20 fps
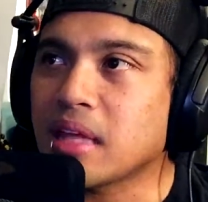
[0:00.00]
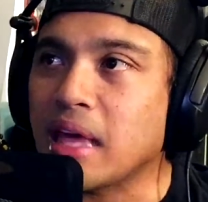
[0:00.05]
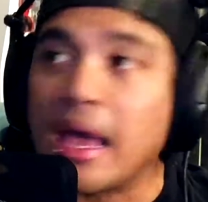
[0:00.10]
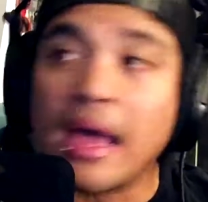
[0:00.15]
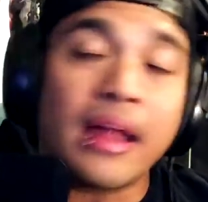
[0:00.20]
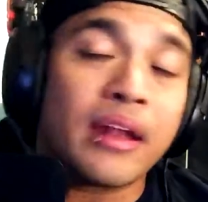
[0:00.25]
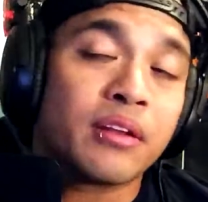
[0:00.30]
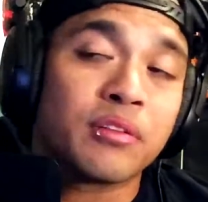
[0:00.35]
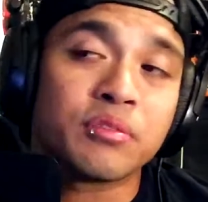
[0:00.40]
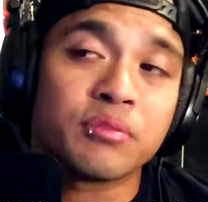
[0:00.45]

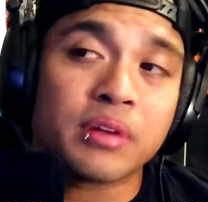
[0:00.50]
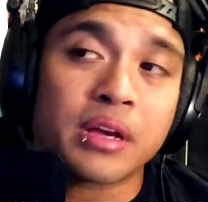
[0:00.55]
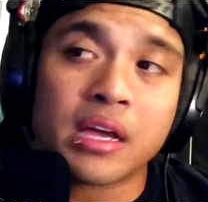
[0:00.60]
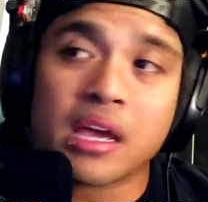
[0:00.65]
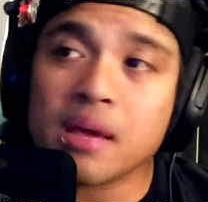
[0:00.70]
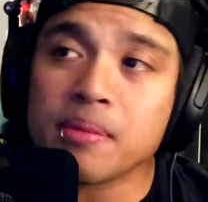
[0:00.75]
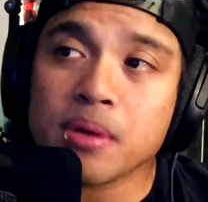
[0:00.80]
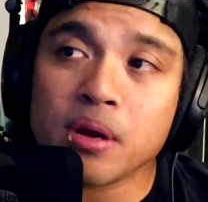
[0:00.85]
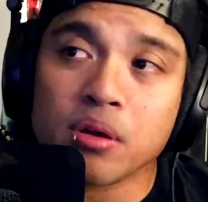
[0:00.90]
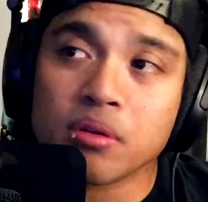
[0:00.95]
And it
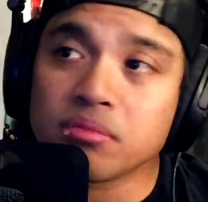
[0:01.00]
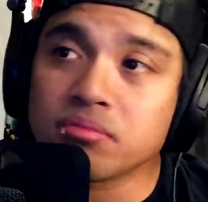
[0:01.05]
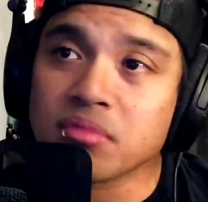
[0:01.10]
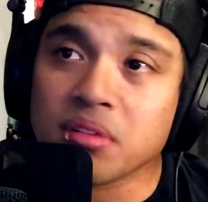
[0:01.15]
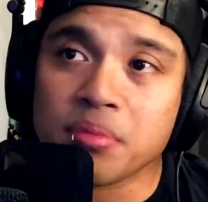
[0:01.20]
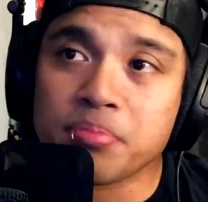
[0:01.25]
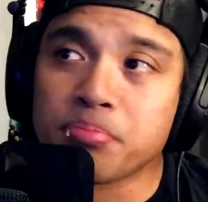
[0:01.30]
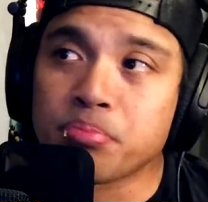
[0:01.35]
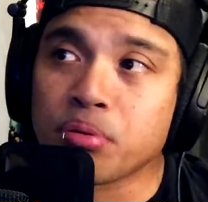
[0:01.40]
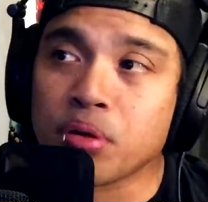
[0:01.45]
came out
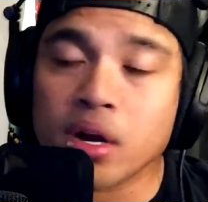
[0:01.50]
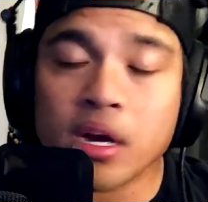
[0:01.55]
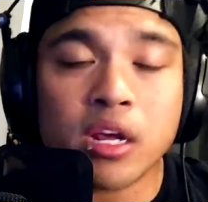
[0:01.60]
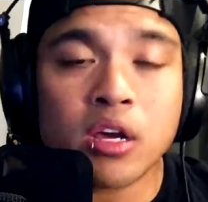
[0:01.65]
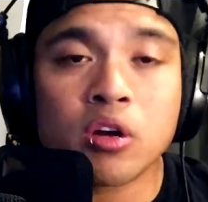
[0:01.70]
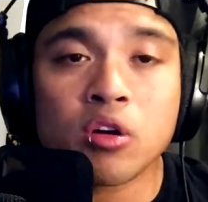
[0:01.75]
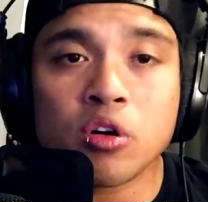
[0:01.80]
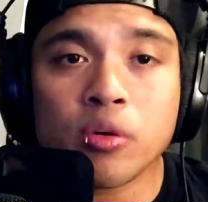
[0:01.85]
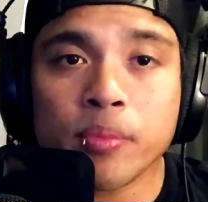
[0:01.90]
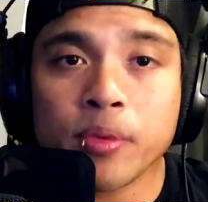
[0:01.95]
a pretty
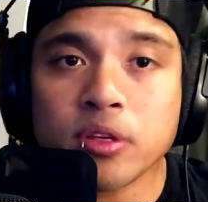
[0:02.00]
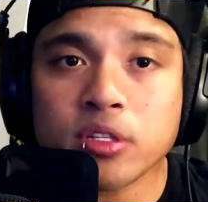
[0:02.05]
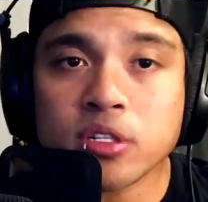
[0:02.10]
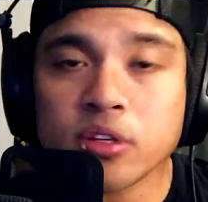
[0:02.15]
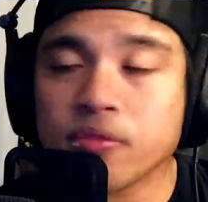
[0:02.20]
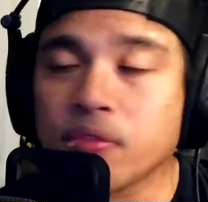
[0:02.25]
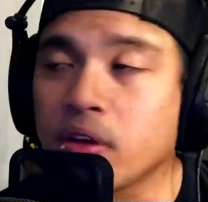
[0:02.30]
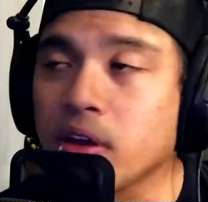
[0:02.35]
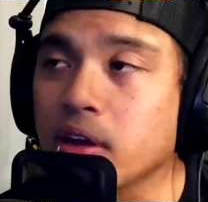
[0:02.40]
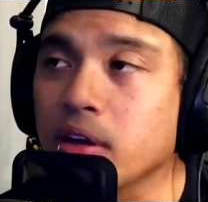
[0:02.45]
cool
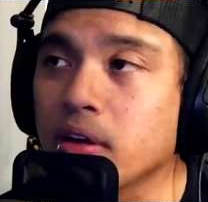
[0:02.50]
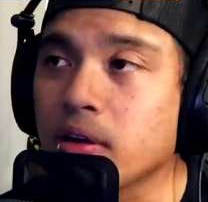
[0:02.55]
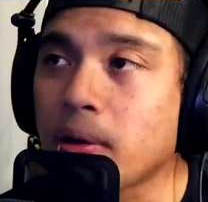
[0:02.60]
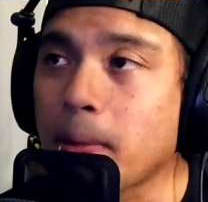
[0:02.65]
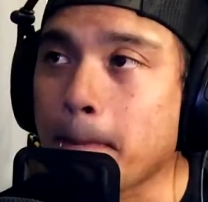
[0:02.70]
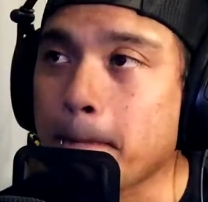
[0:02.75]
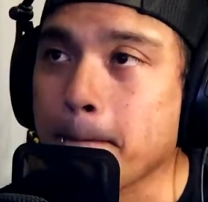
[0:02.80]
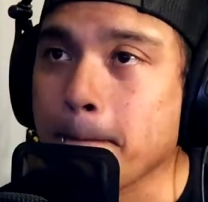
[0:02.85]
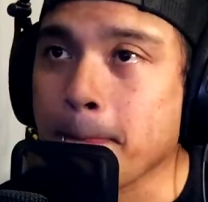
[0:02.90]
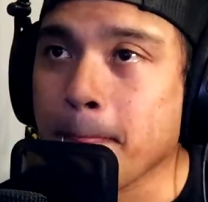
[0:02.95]
music
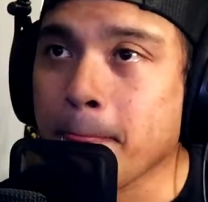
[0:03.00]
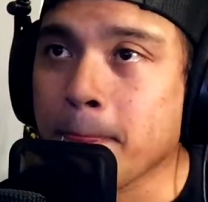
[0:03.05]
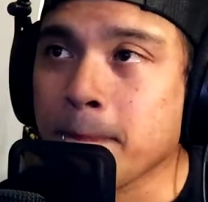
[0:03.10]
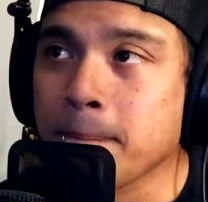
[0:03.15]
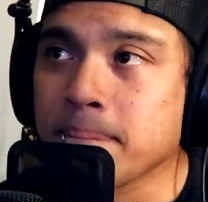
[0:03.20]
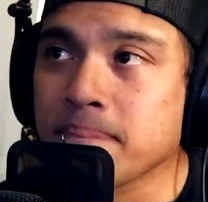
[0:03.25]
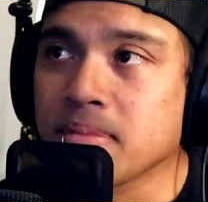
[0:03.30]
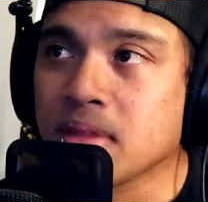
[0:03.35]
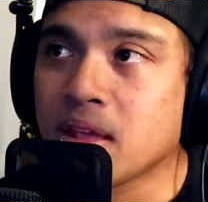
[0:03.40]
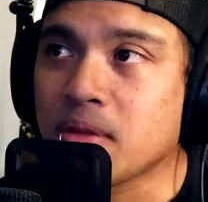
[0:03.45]
video.
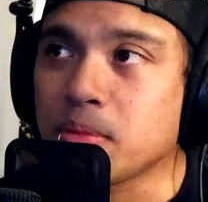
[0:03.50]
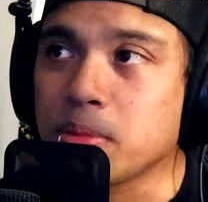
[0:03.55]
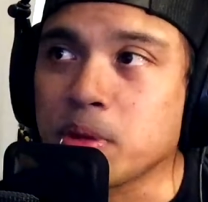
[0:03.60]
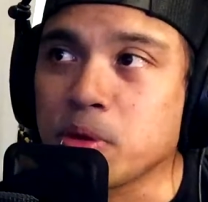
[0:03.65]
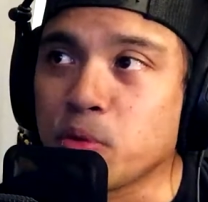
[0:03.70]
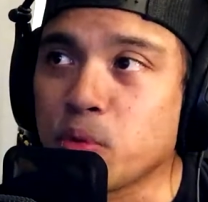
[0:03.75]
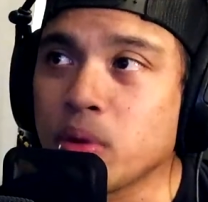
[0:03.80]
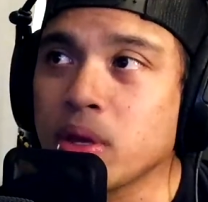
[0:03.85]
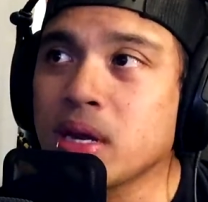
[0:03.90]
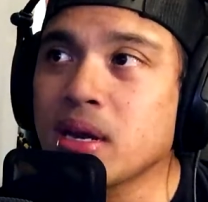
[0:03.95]
I
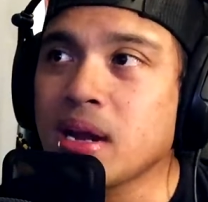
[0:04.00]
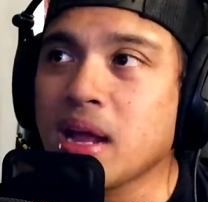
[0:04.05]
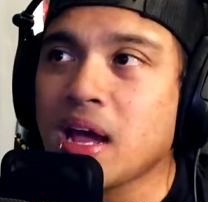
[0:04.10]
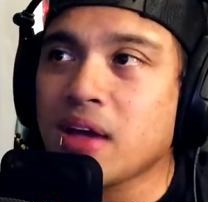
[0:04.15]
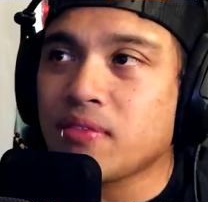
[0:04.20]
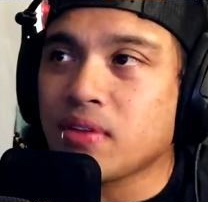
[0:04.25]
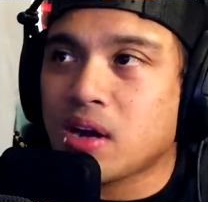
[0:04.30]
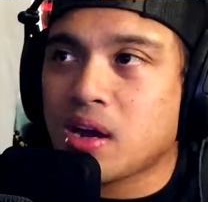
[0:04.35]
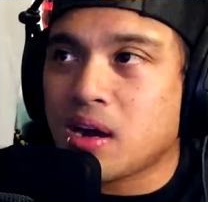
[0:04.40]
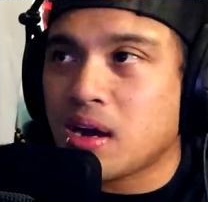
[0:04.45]
mean, we didn't
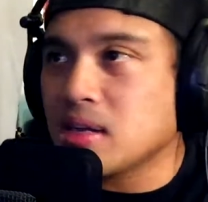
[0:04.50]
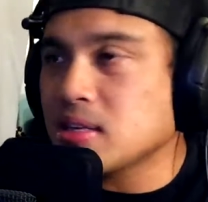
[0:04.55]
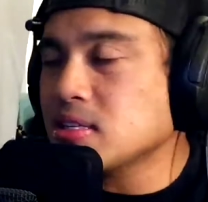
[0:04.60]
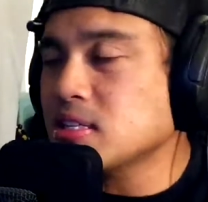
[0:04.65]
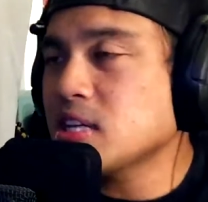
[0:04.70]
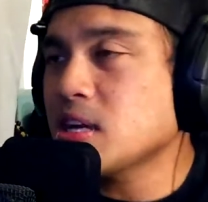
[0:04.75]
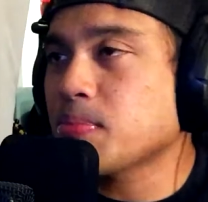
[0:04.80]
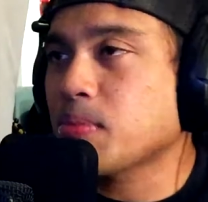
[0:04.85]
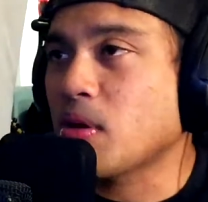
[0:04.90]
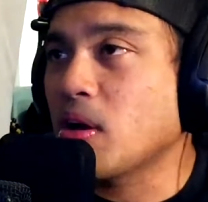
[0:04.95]
have a
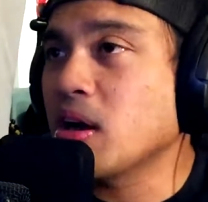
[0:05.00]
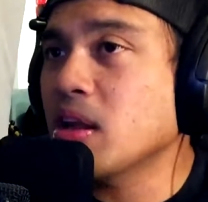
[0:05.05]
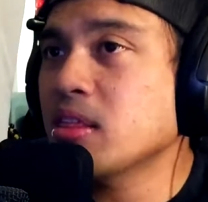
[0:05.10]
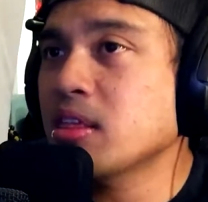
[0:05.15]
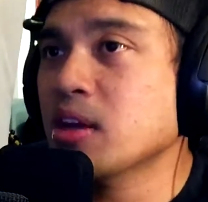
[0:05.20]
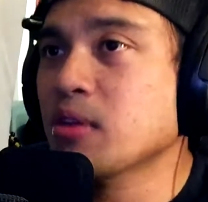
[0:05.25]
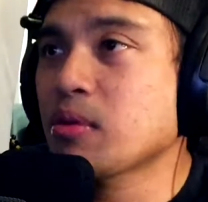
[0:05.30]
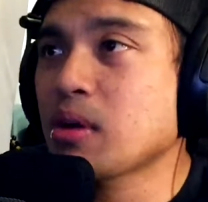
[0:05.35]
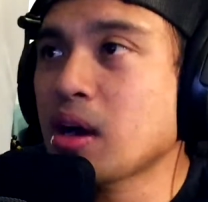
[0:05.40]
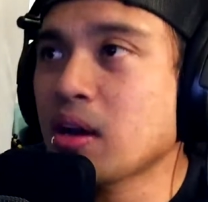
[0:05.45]
concept or
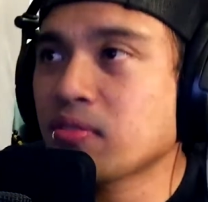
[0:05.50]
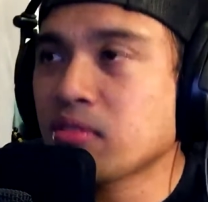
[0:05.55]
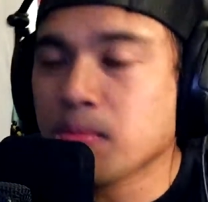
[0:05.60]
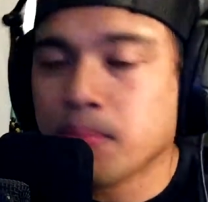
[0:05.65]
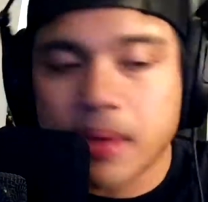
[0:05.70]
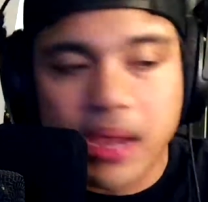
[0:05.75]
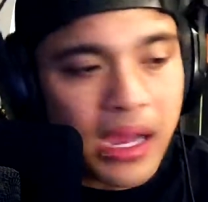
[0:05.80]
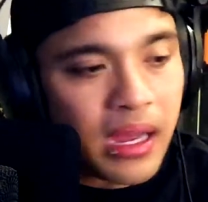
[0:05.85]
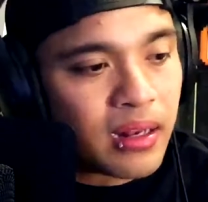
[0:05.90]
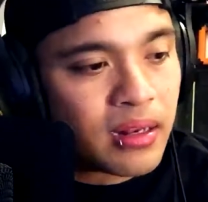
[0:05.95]
anything right off the
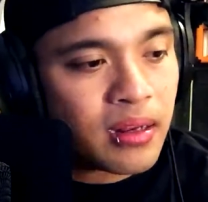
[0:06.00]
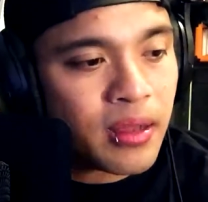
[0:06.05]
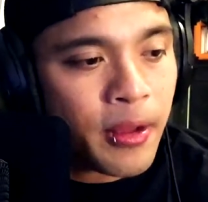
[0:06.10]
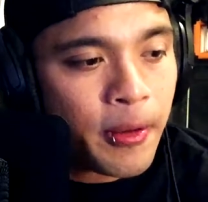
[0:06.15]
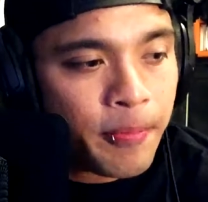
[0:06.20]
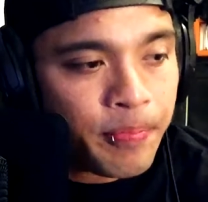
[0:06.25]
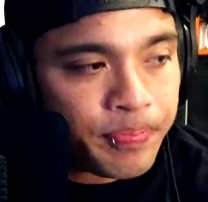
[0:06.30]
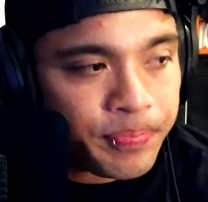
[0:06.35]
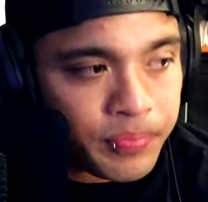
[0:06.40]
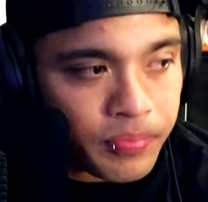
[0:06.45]
bat.
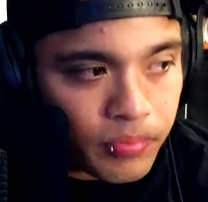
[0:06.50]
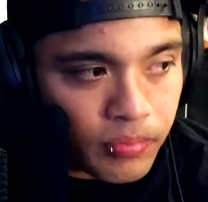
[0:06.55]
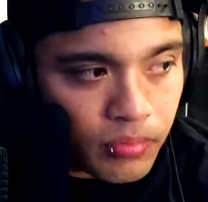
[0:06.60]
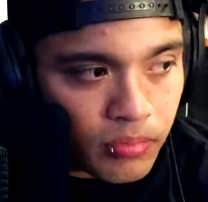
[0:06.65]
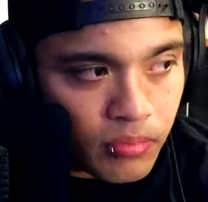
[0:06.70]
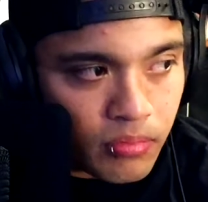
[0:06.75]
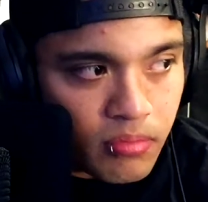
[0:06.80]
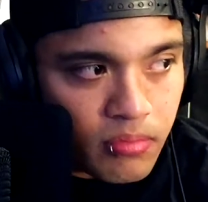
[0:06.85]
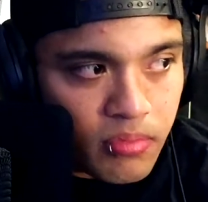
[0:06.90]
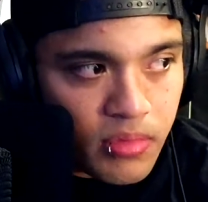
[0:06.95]

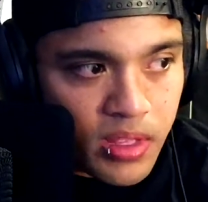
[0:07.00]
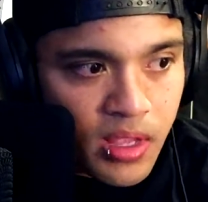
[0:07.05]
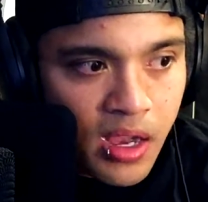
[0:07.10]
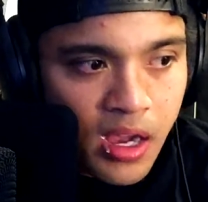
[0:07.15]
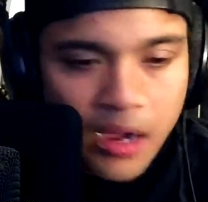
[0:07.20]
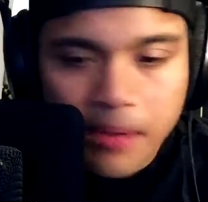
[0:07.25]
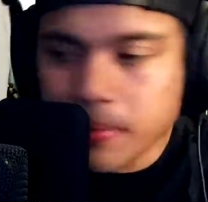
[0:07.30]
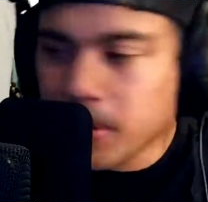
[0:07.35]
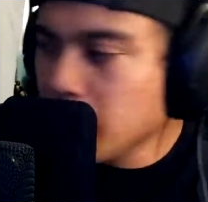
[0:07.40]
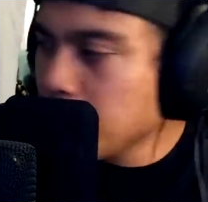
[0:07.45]

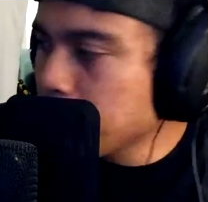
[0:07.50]
But